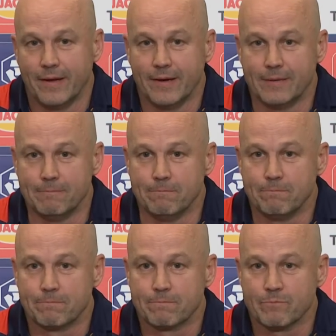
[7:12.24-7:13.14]
And
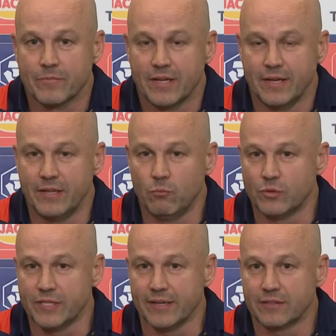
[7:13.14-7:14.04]
then
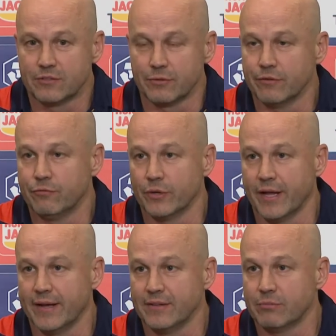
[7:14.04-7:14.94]
we'll take 3 or 4
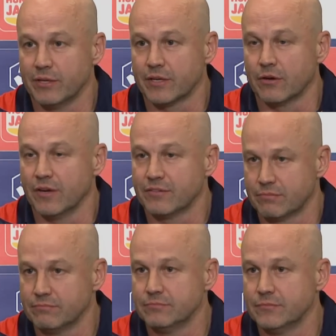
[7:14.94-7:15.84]
days where the
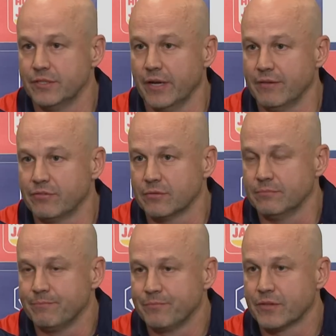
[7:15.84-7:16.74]
guys, you know, have
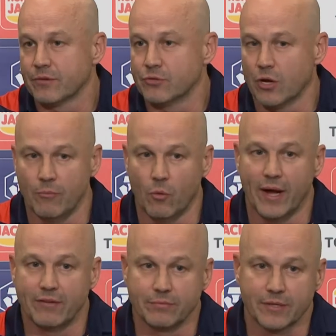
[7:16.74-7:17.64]
some time
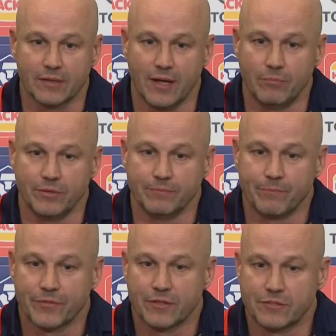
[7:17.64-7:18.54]
away from the club and
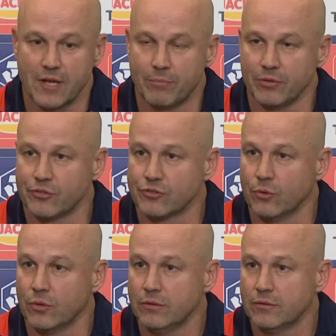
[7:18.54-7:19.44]
sharpen the
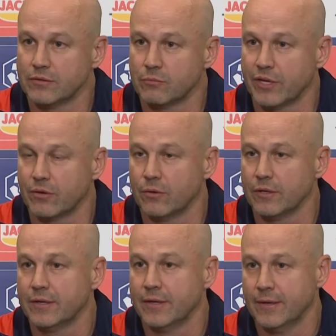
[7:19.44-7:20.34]
saw, as we
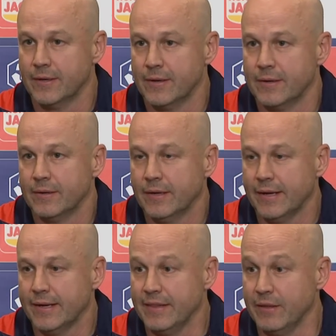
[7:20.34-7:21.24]
call it.
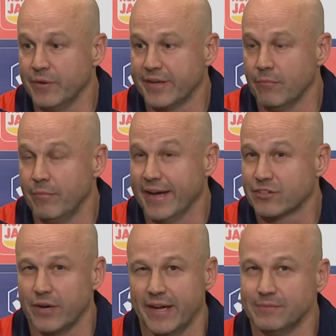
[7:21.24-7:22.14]
And then we come
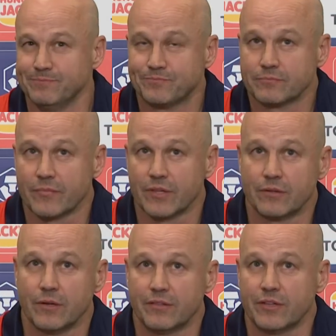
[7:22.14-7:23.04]
back, train,
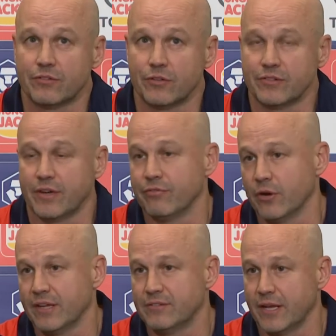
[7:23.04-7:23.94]
I think it's Thursday,
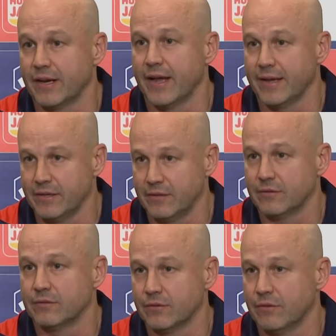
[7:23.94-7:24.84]
Friday, Saturday
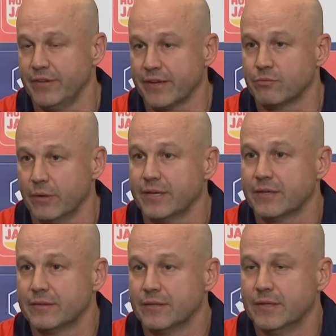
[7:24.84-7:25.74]
of next week.